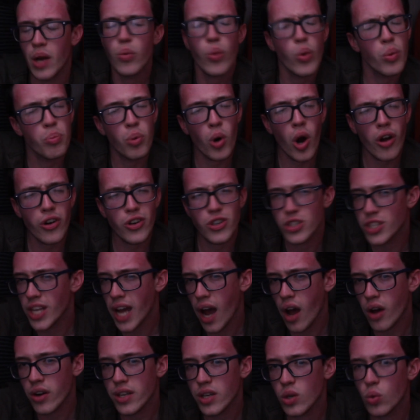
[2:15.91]
and we brought her
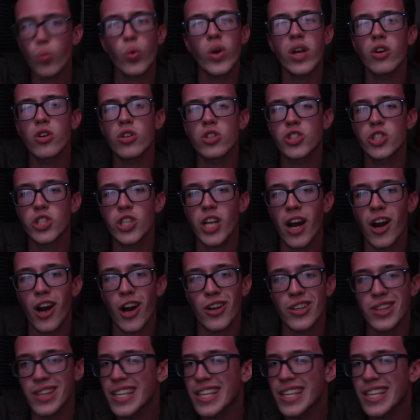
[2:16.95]
down in a wheelchair,